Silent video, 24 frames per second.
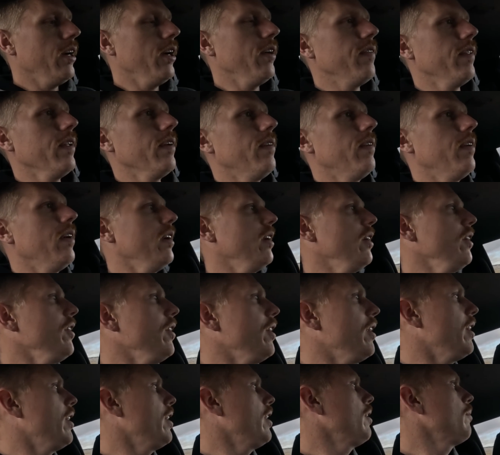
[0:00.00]
over the road
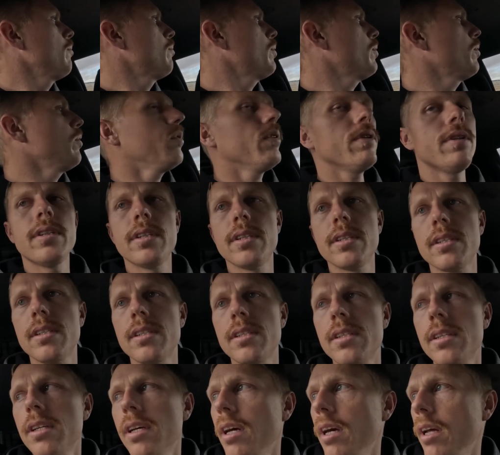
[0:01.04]
and
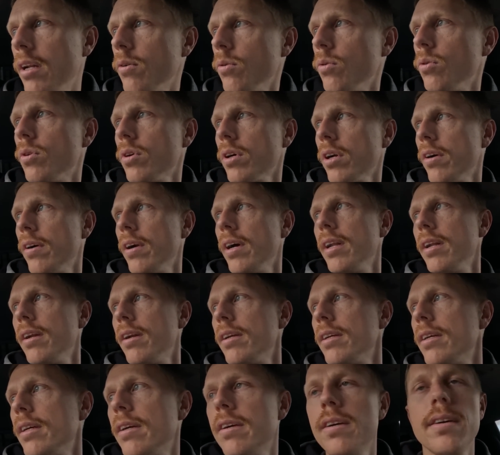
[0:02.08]
put an auger
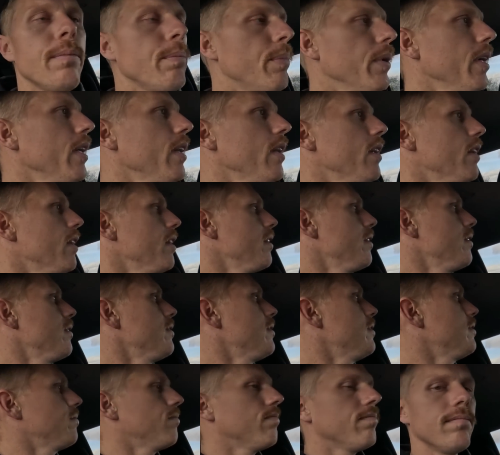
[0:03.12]
under a bin,
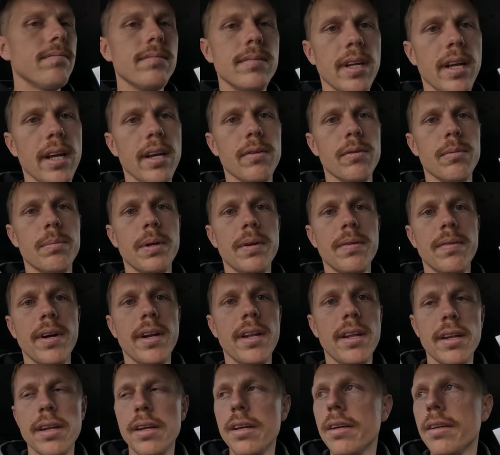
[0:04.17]
and yeah, we'll be
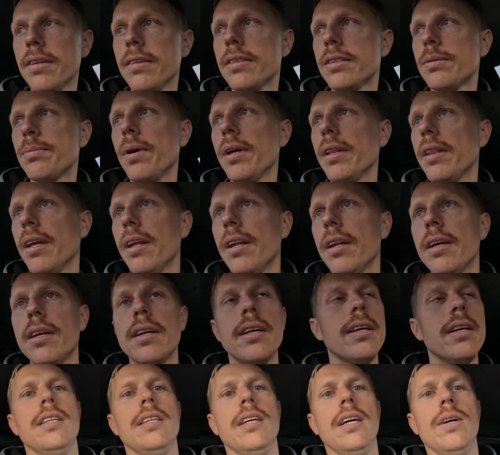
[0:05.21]
ready to spread then.
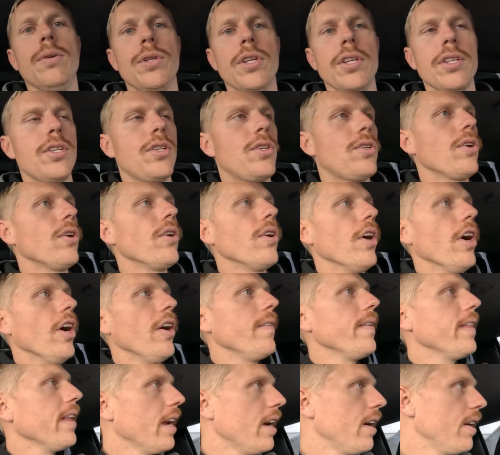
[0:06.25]
I'll just shoot
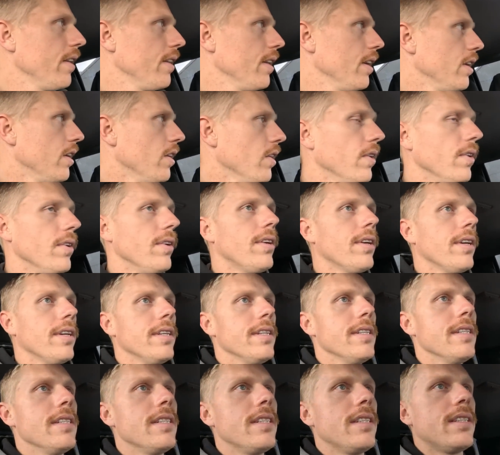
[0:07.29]
over there in the ute,
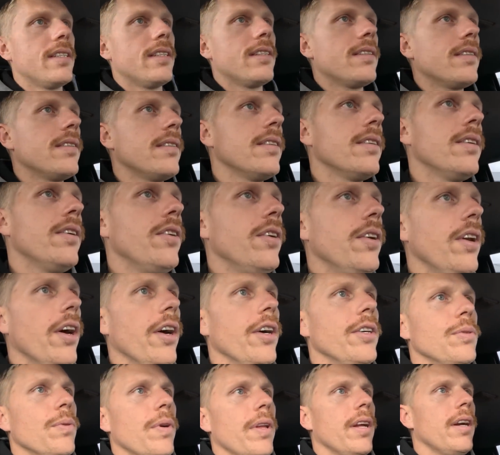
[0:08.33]
because who
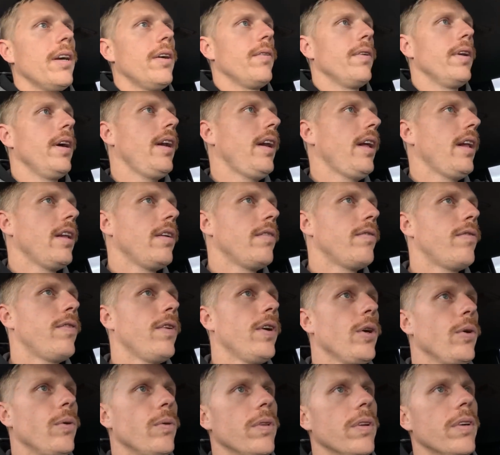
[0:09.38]
knows whether I'll need any
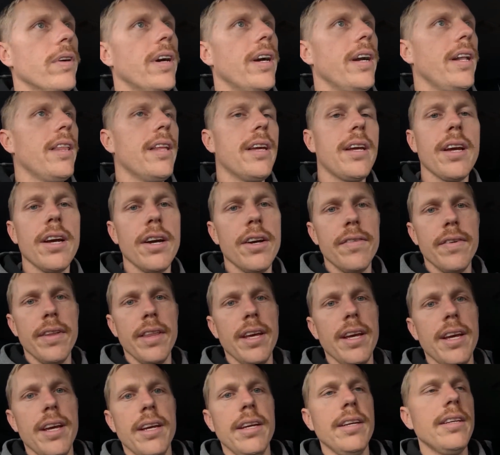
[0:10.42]
fuel or anything over
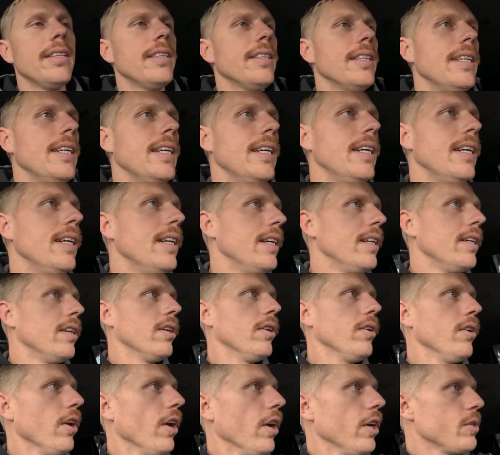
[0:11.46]
there.
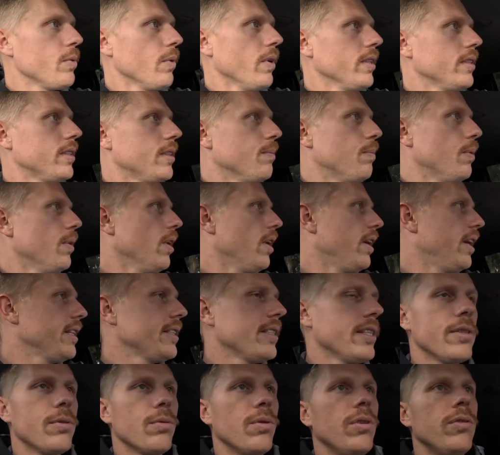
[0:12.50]
Who knows what
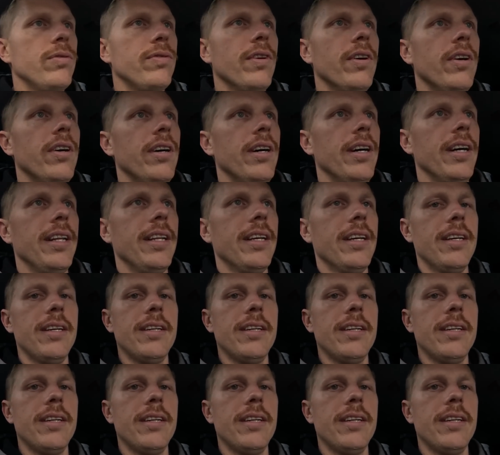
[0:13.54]
surprises we'll find.